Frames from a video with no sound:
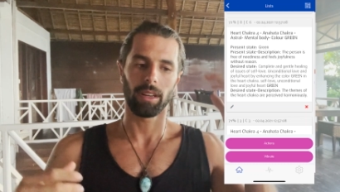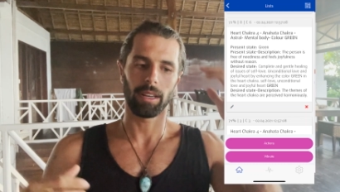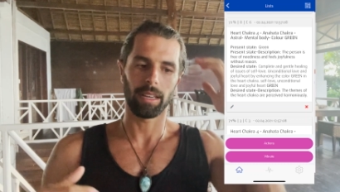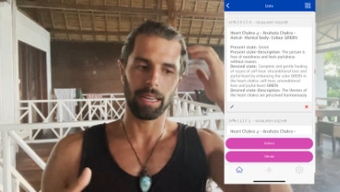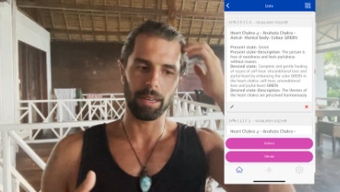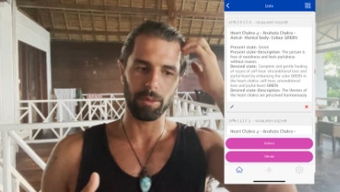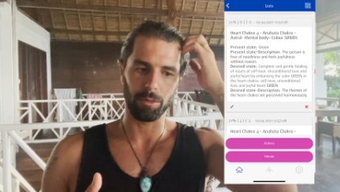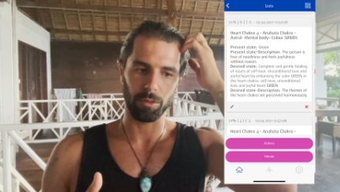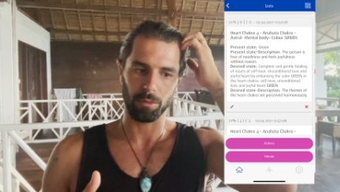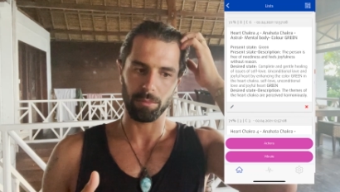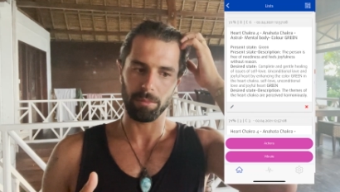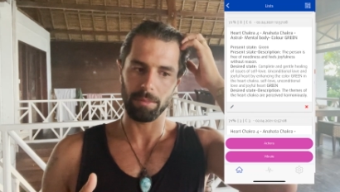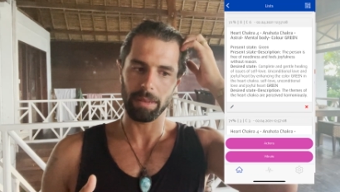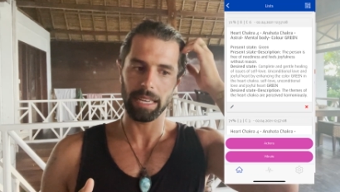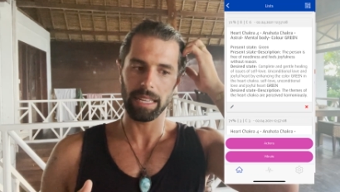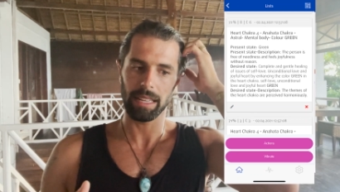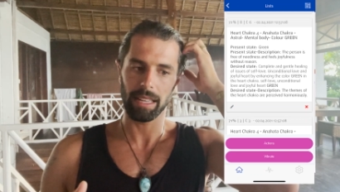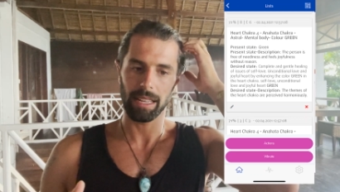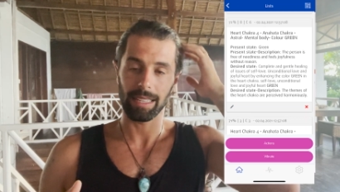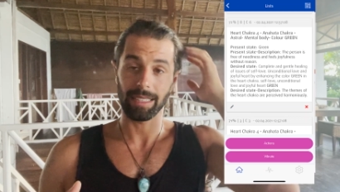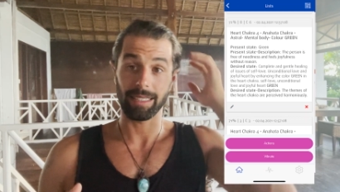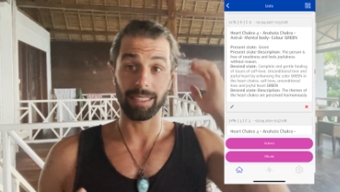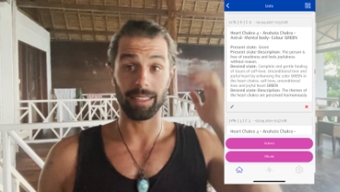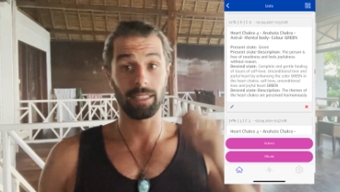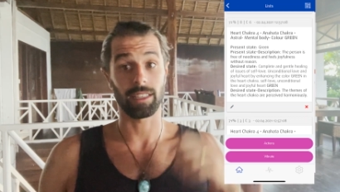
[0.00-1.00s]
it would mean
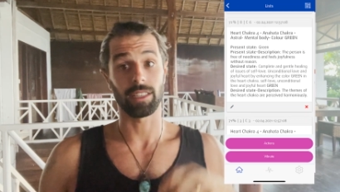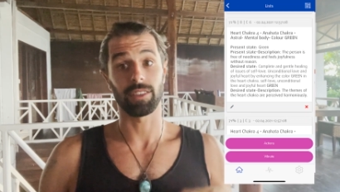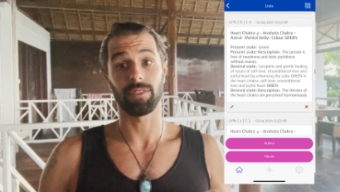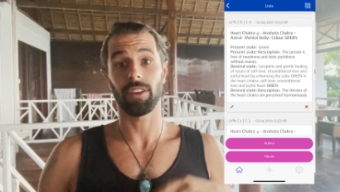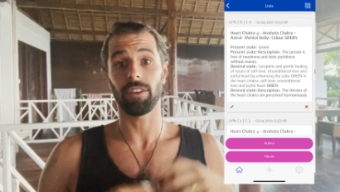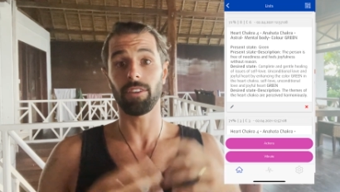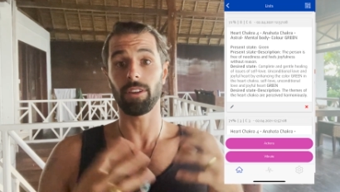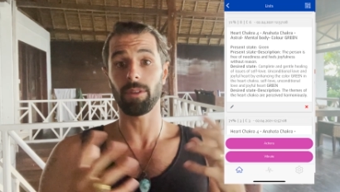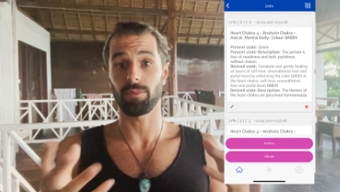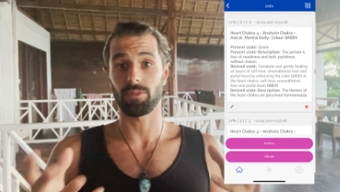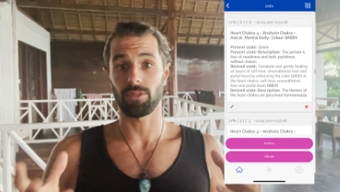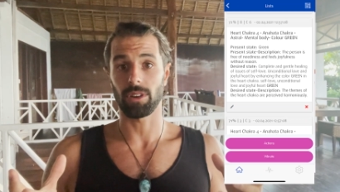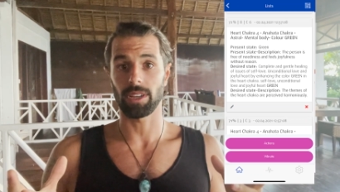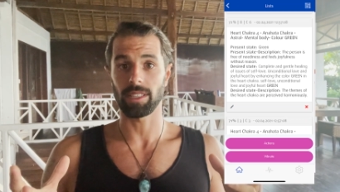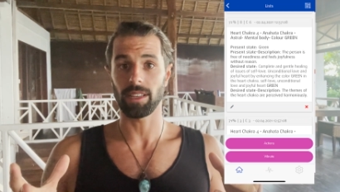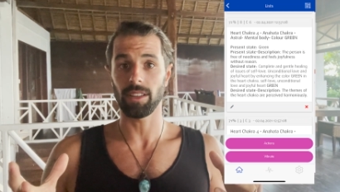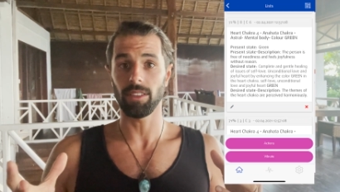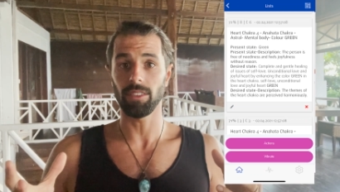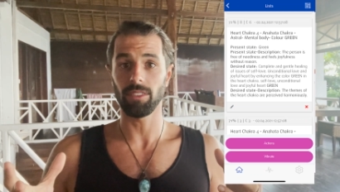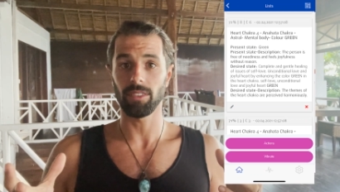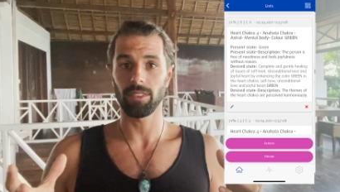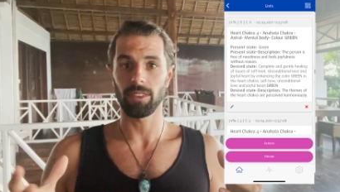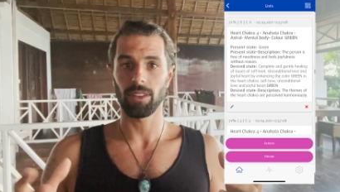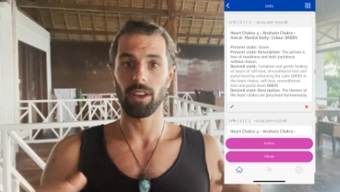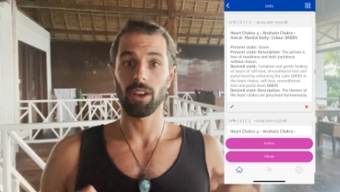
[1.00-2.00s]
this is very
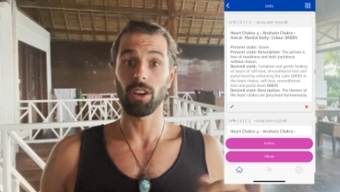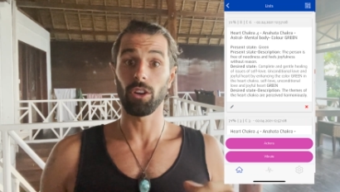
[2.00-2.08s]
present,